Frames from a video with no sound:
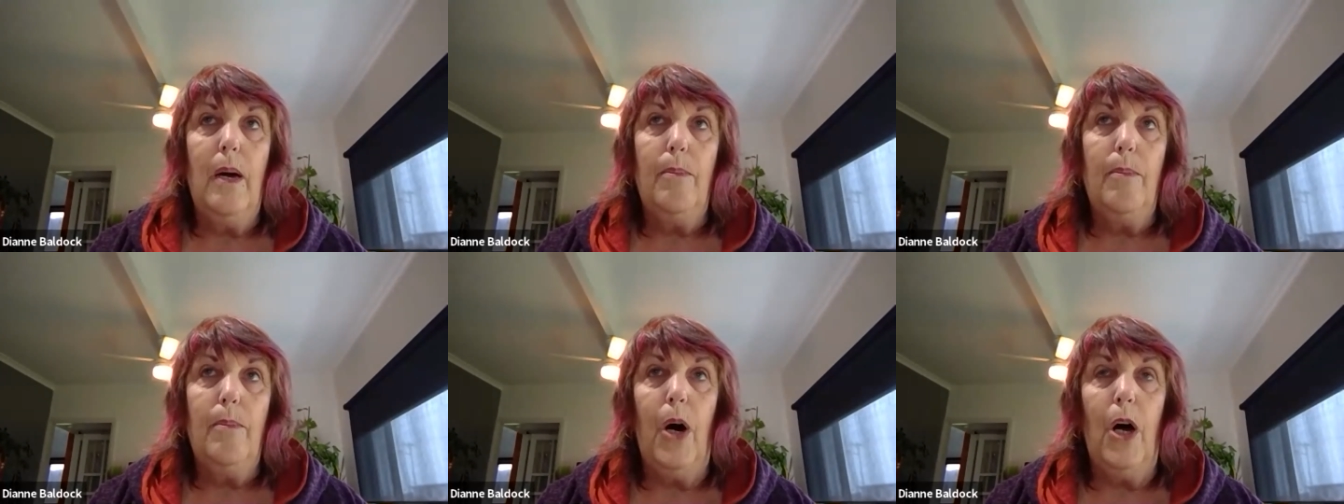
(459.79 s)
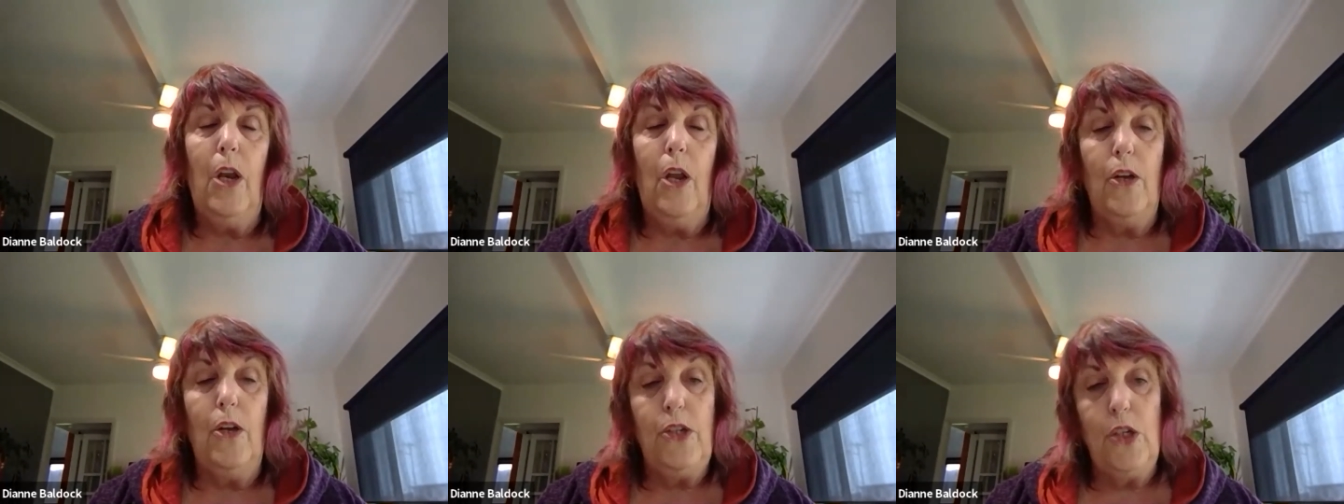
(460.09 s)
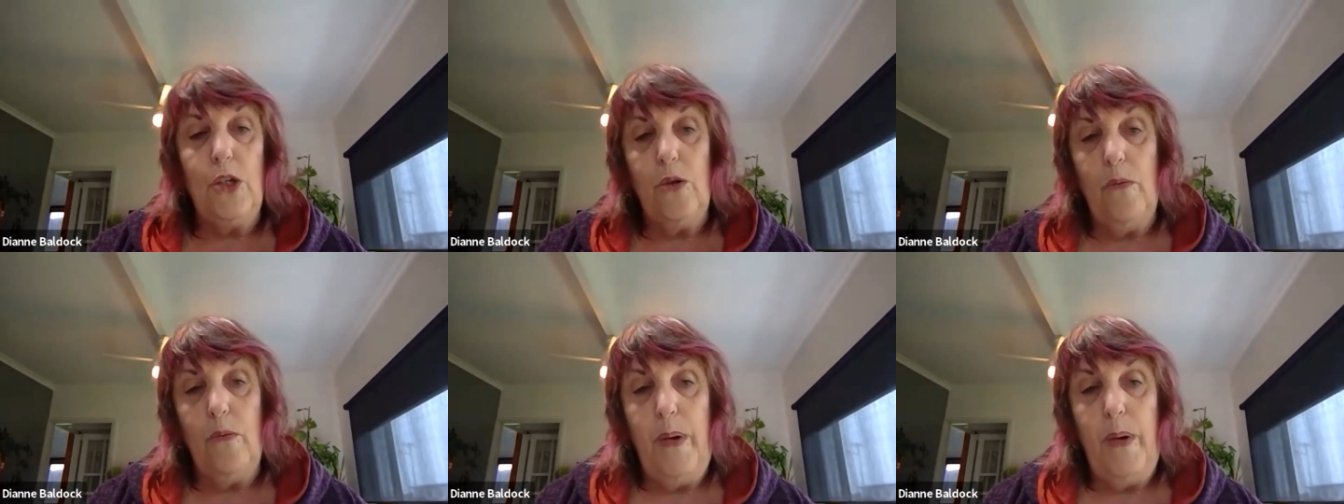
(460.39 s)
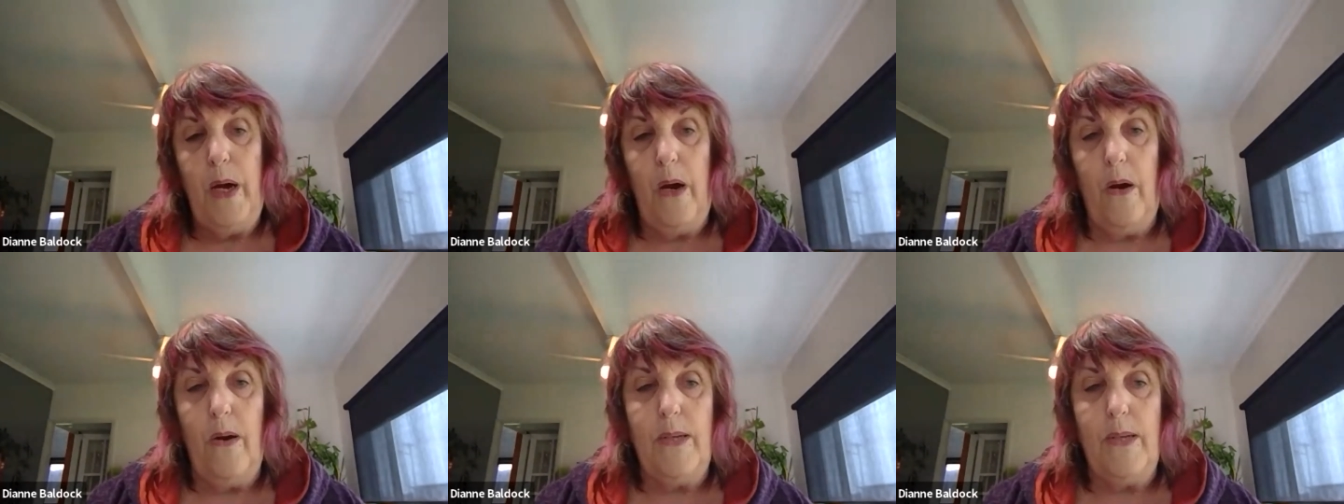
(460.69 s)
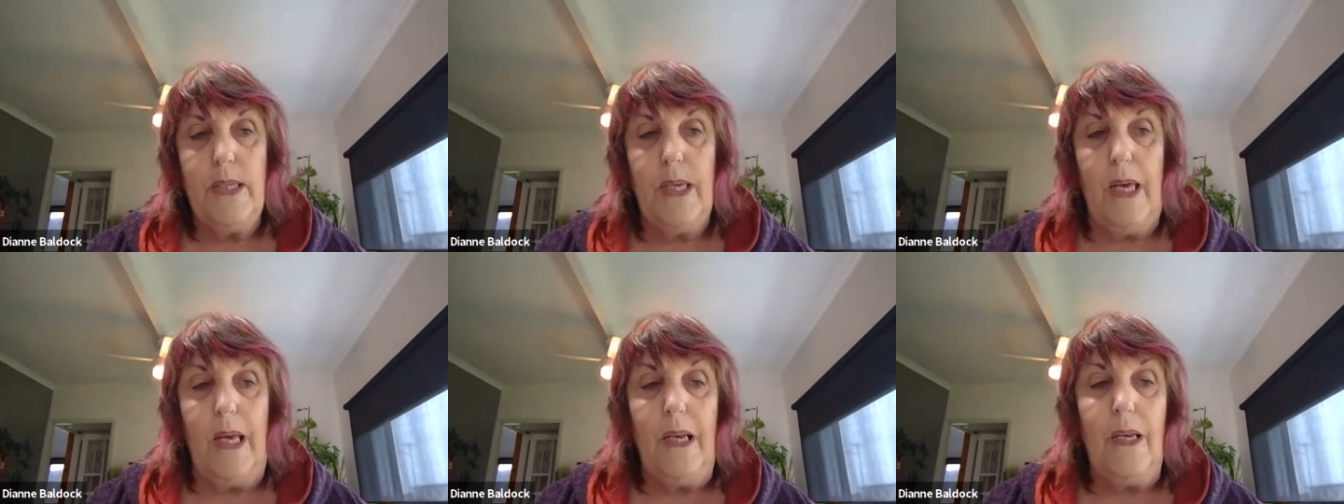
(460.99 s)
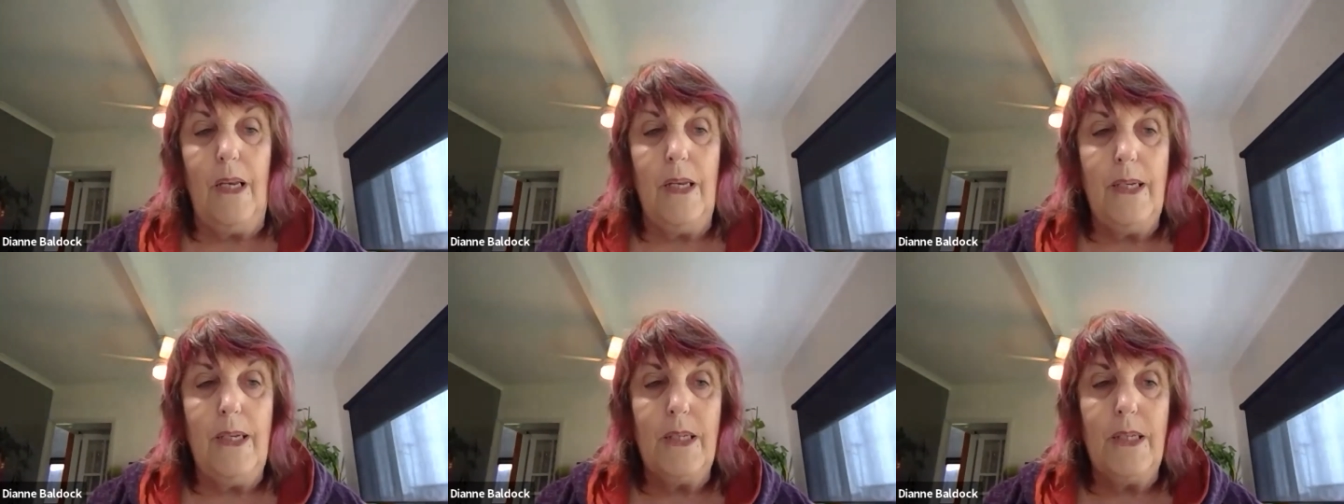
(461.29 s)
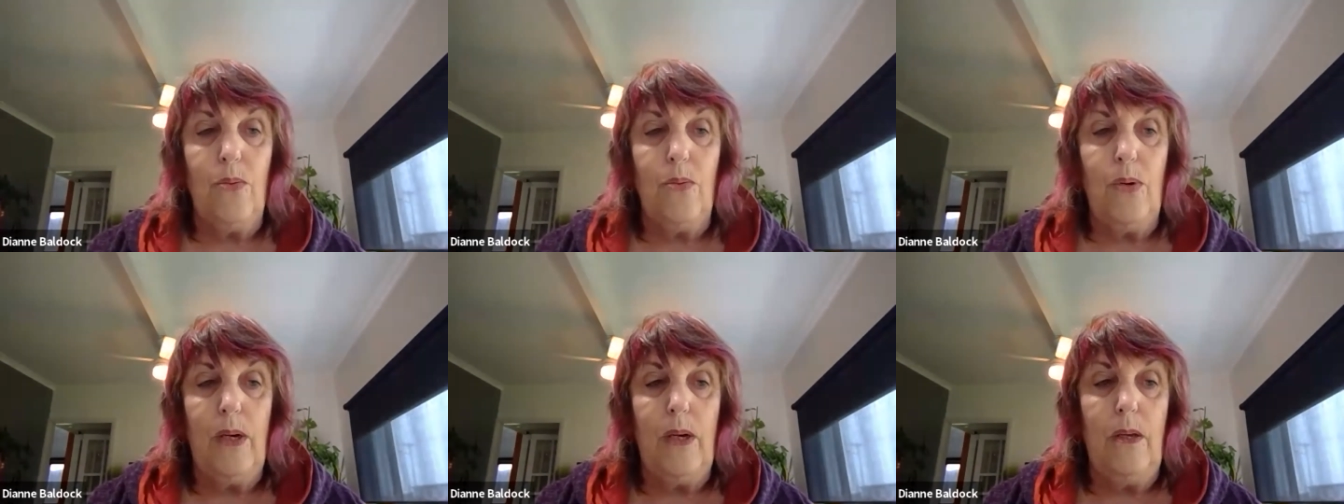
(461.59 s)
biological parents, at
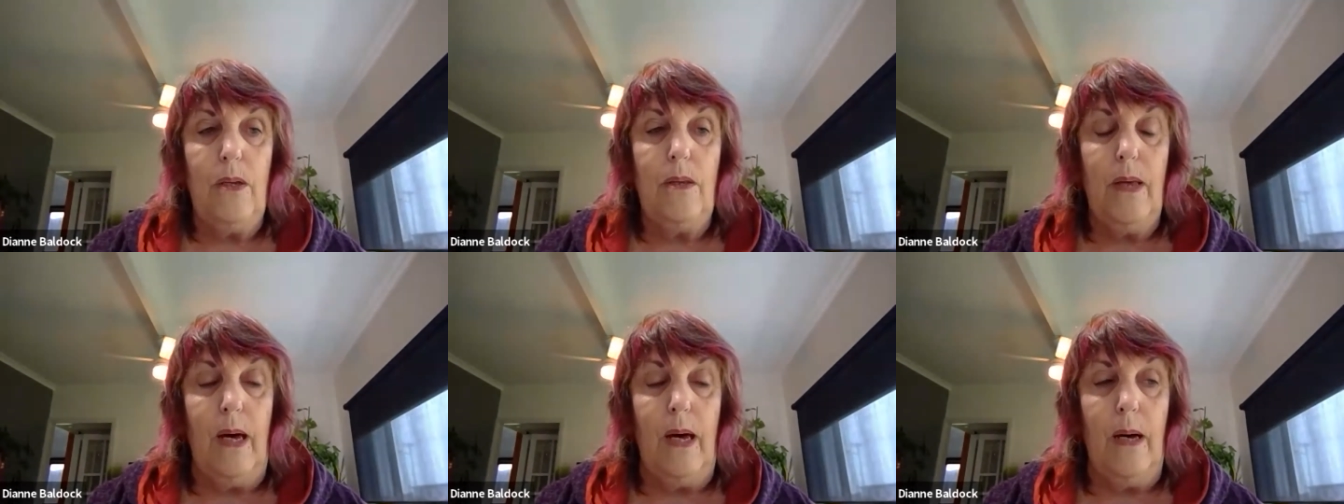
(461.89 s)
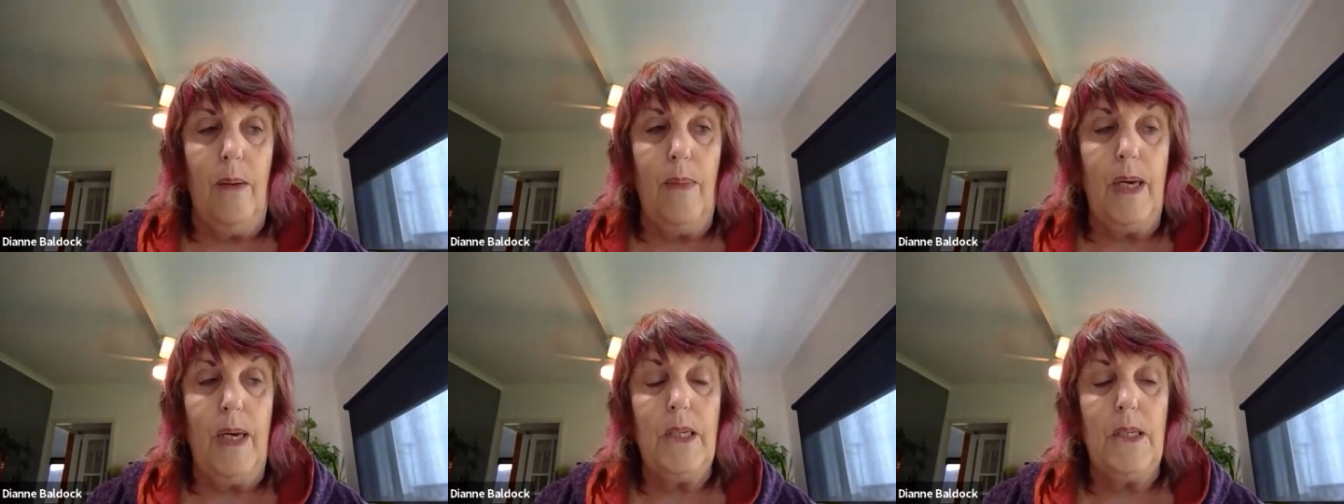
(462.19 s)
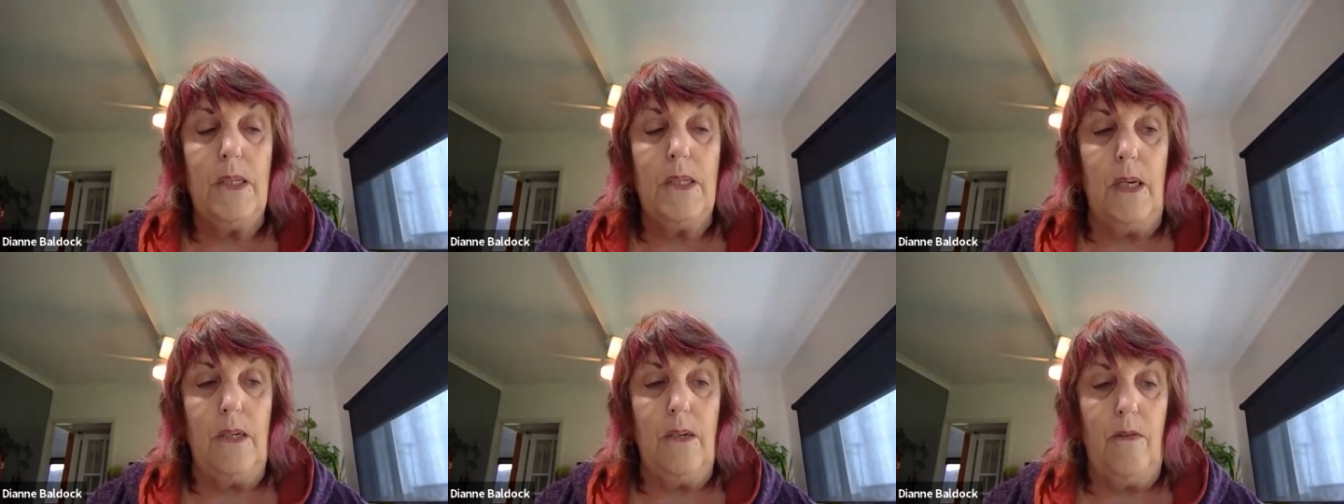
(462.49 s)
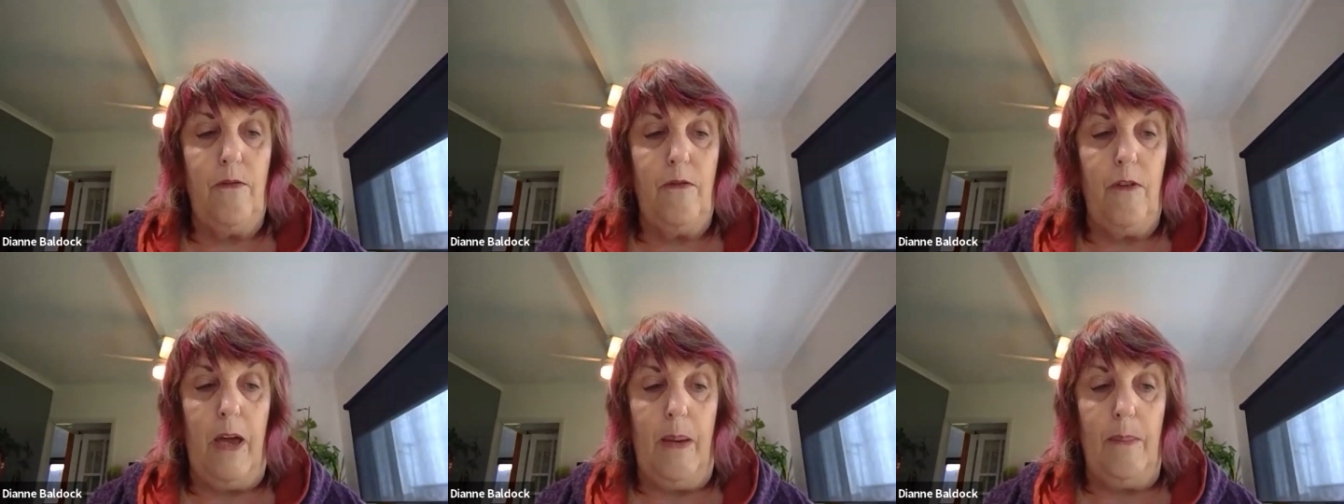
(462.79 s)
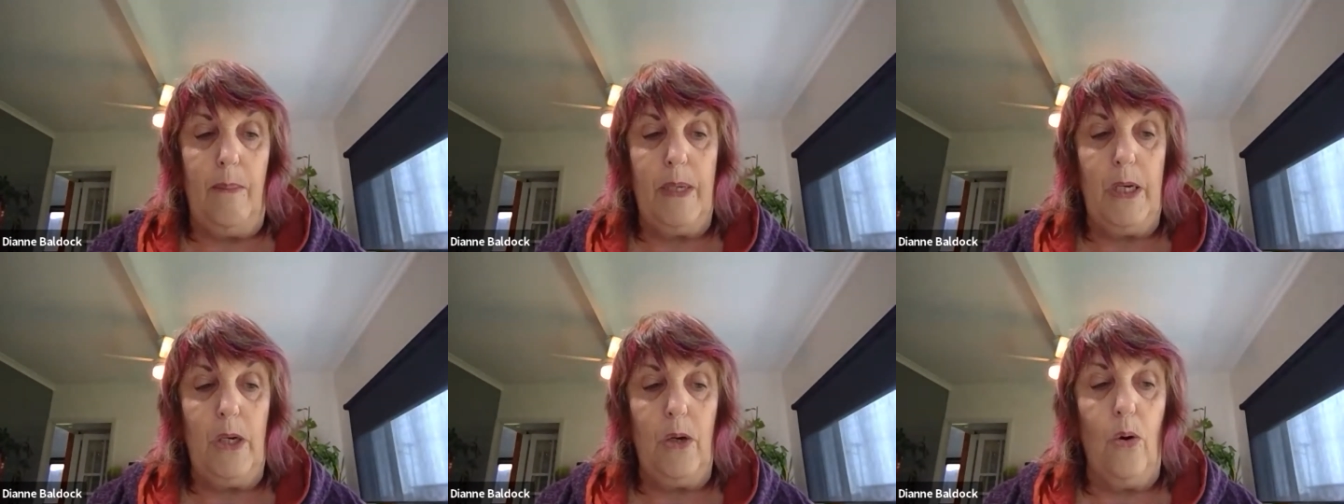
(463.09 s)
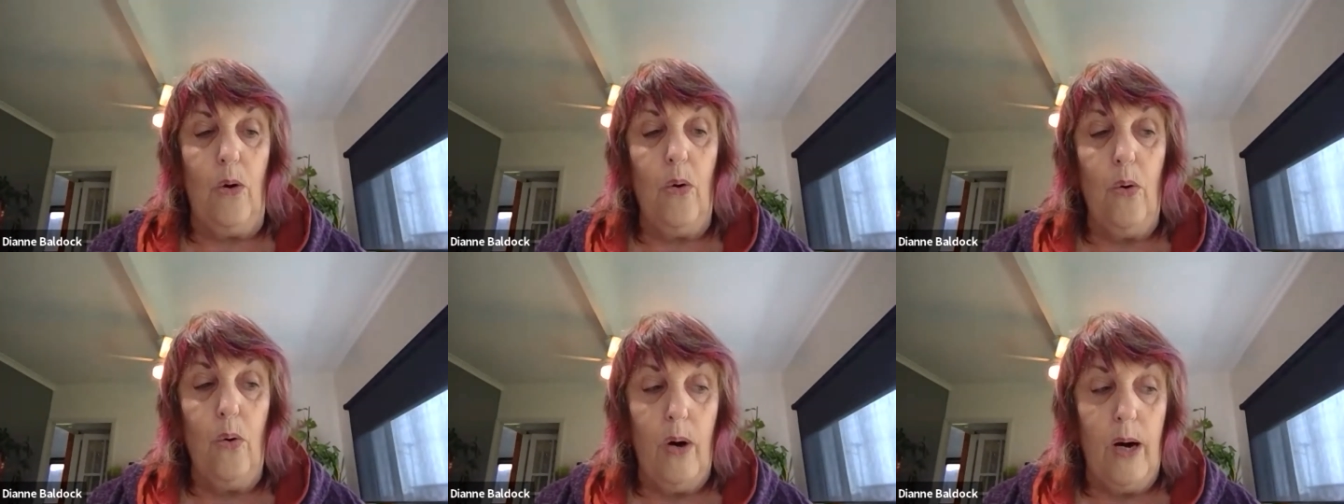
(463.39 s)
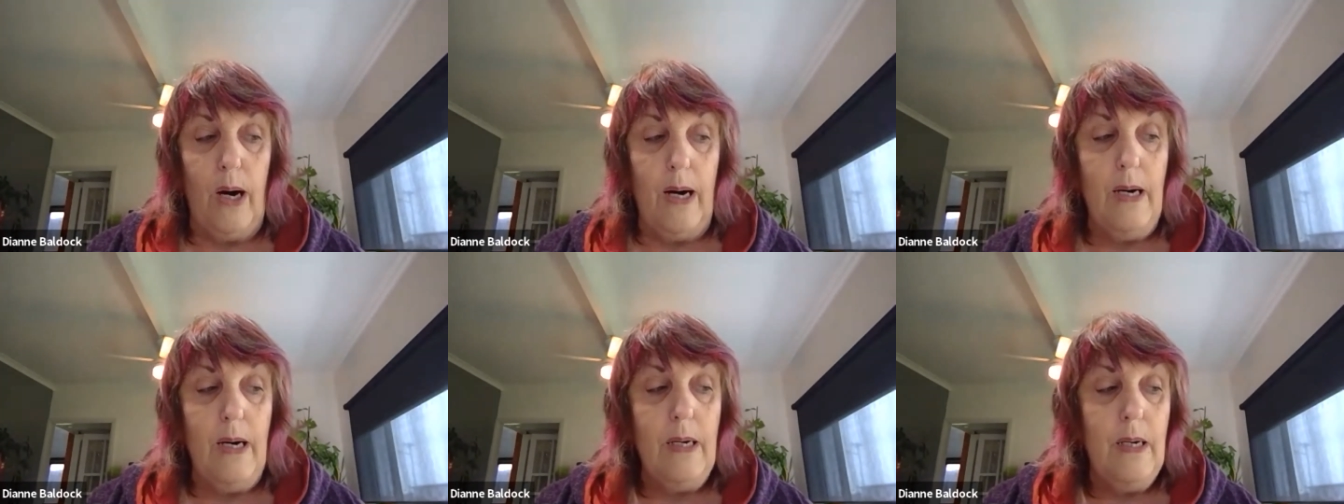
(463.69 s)
least with extended family
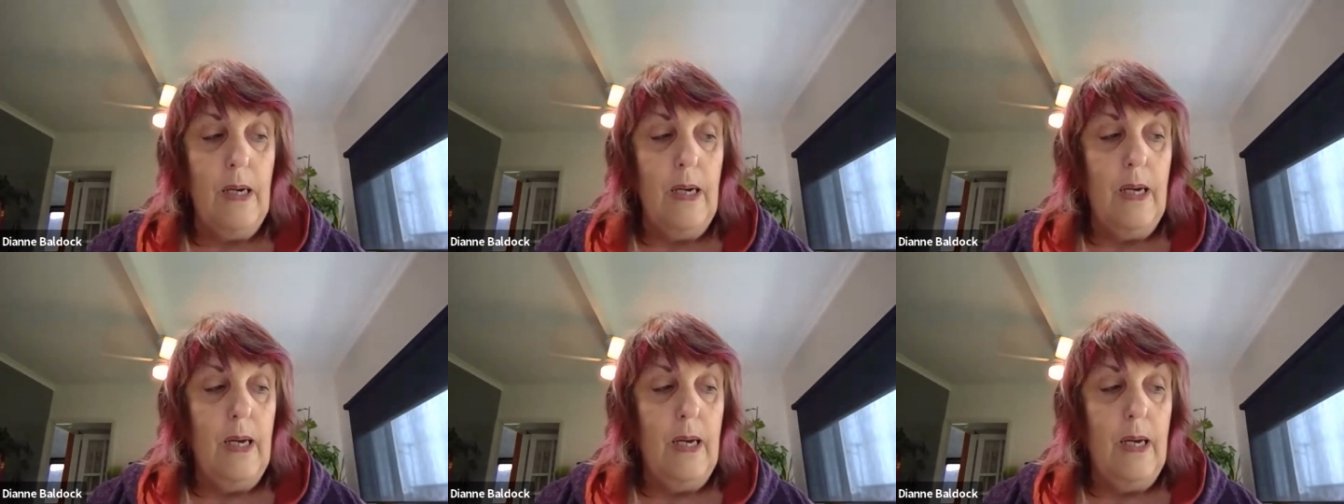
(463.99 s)
or